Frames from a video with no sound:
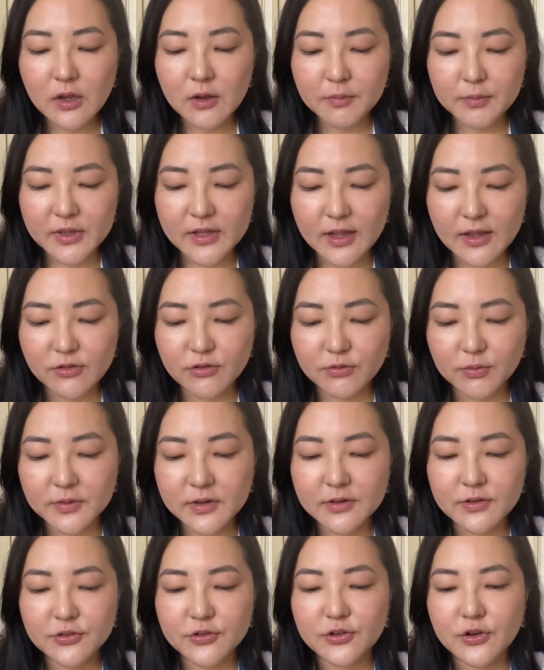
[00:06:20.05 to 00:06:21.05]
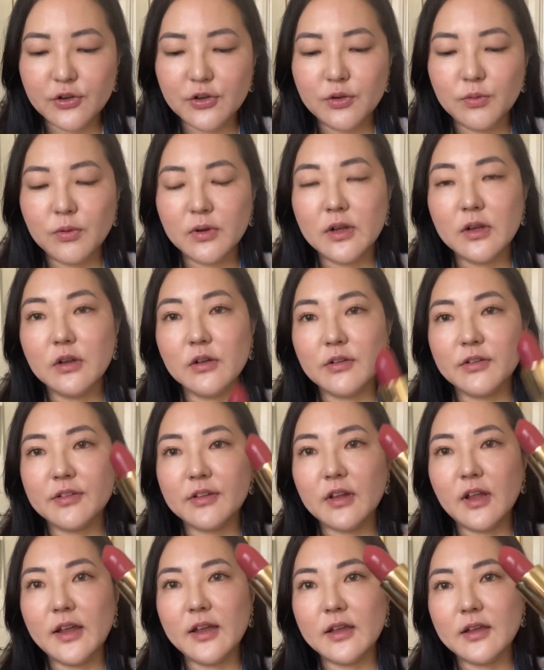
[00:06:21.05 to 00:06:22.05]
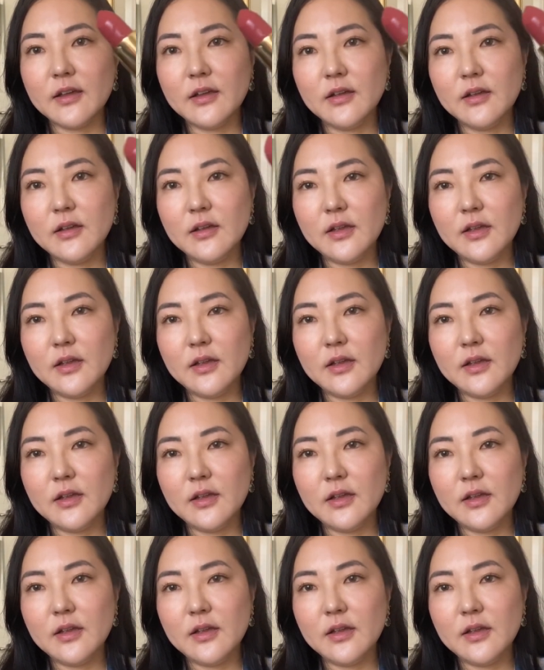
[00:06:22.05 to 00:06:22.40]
But yeah, just wanted to show you what it looks like